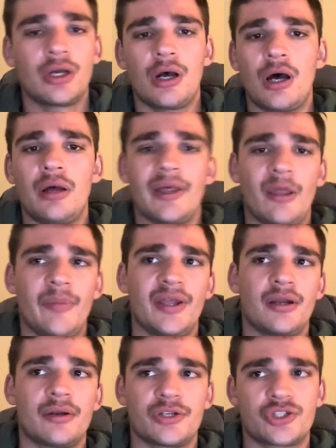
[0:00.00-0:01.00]
all hell-bent
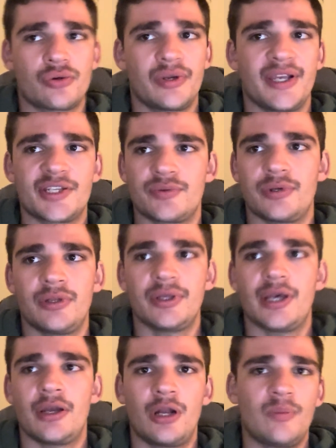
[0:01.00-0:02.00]
on destroying Israel,
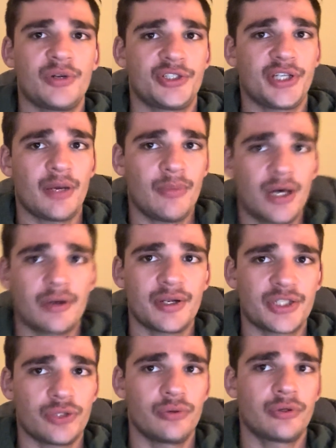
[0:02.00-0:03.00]
and all pushing out moderates
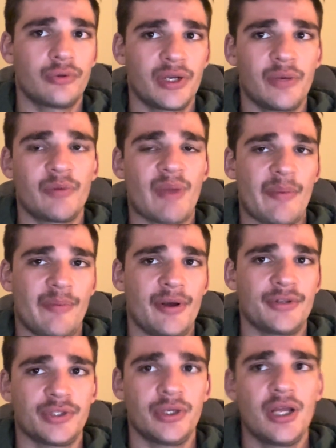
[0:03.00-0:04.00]
who agree with my
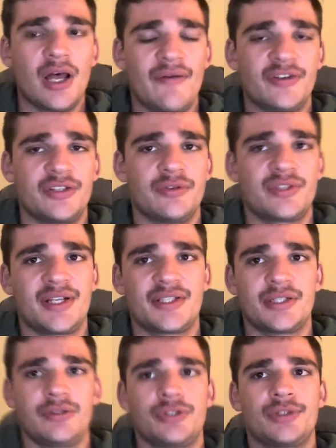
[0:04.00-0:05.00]
proposal of a two-state
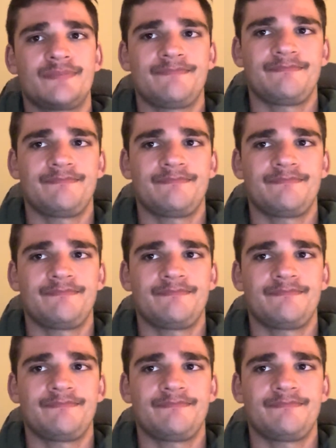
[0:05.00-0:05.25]
solution.